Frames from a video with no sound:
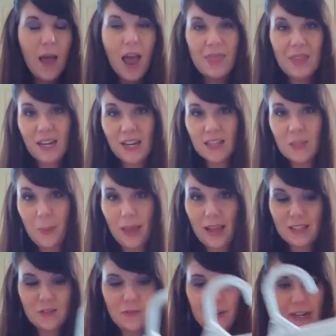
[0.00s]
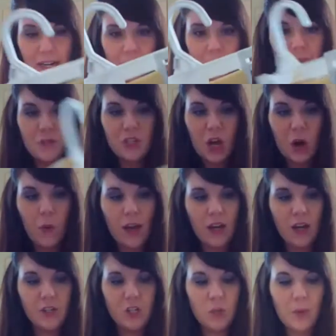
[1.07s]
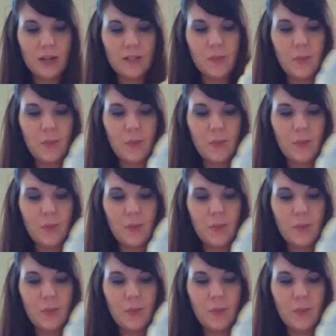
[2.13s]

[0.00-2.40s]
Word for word: And then I got the pants free. So I got two pairs